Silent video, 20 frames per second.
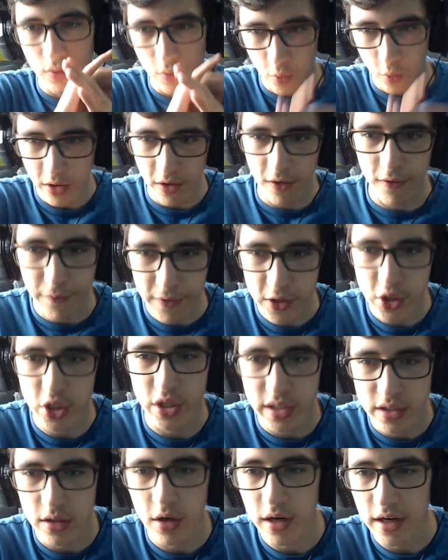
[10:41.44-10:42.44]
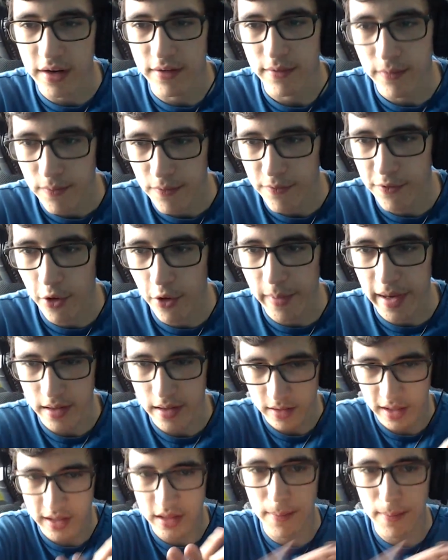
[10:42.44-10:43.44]
we are officially starting filming,
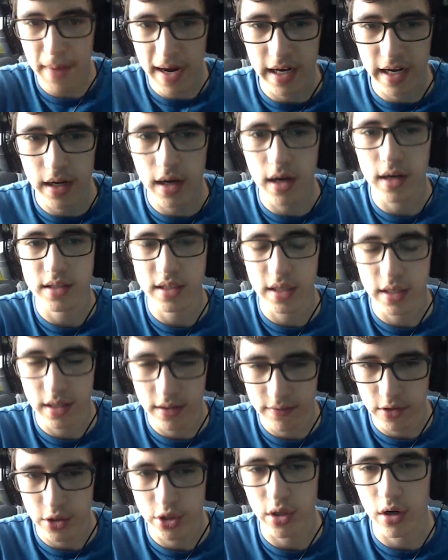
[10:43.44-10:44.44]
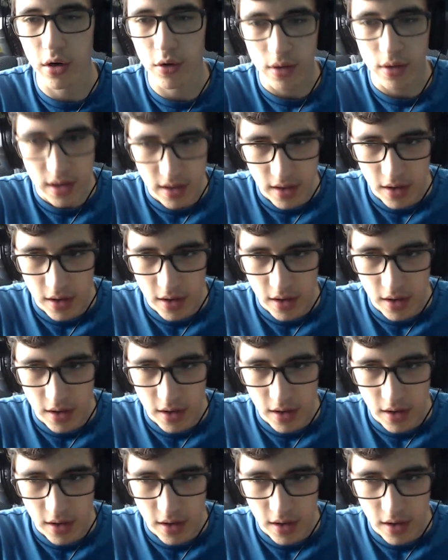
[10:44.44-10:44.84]
like the main content of the show.